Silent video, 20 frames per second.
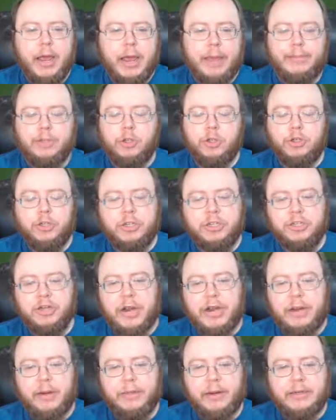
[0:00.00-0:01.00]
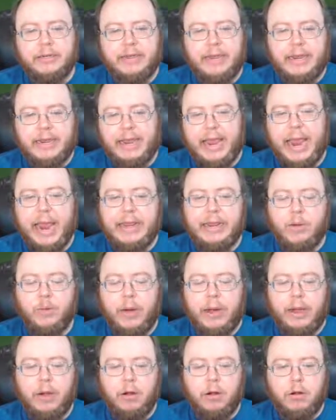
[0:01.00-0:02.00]
I'm usually Dragon Man Tank
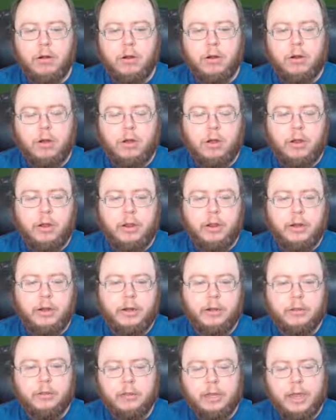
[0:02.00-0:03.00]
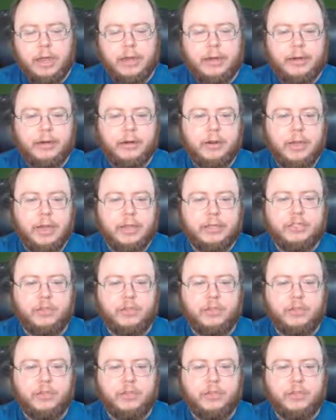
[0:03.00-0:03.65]
anywhere online.